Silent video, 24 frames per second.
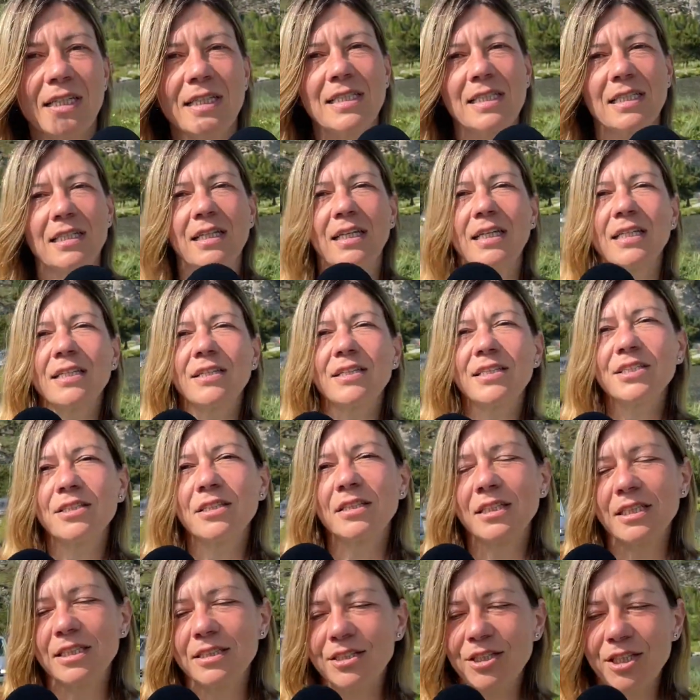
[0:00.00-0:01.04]
it's a
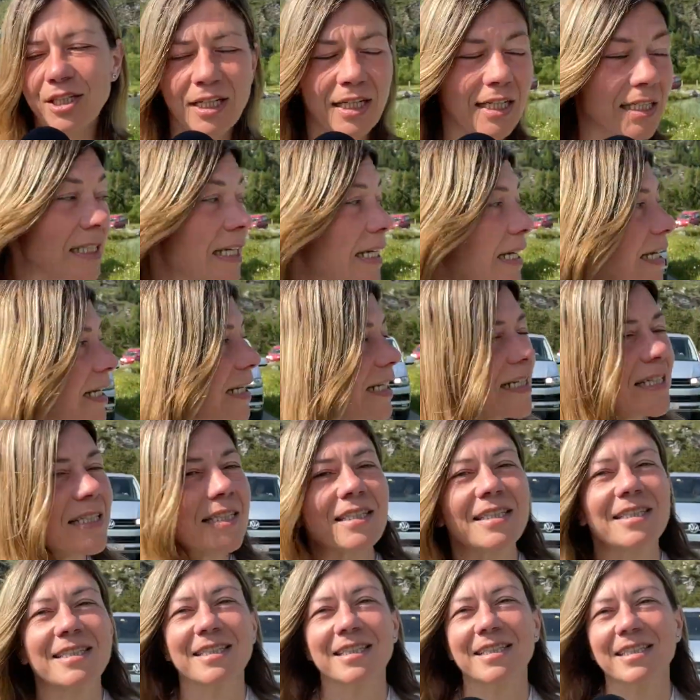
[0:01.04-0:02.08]
ketogenic diet,
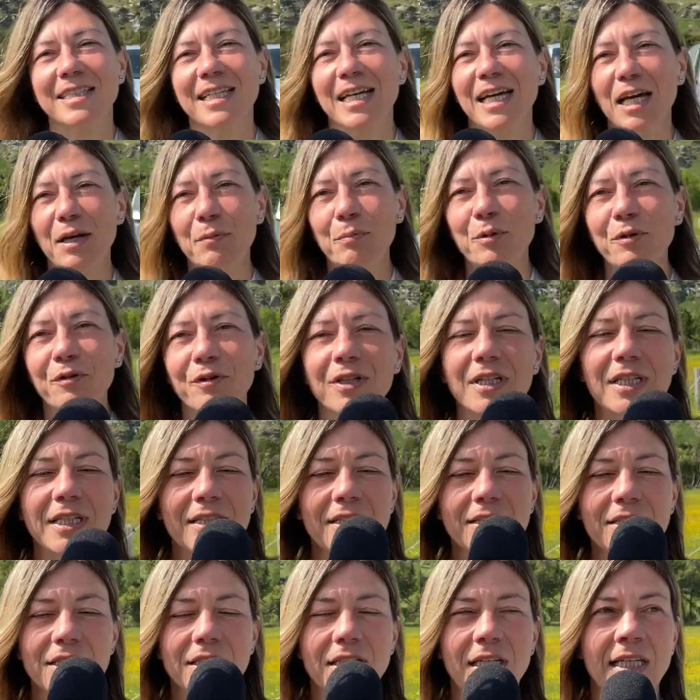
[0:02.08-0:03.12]
it's a type of a
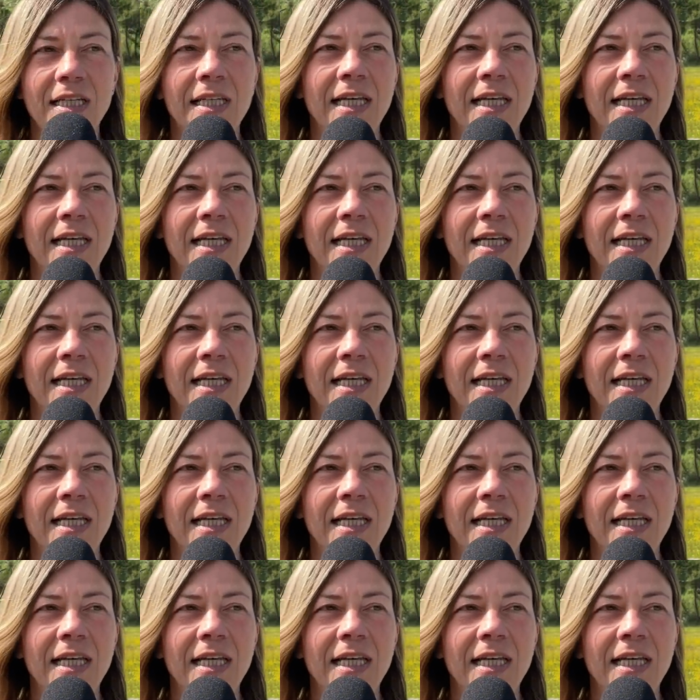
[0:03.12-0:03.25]
ketogenic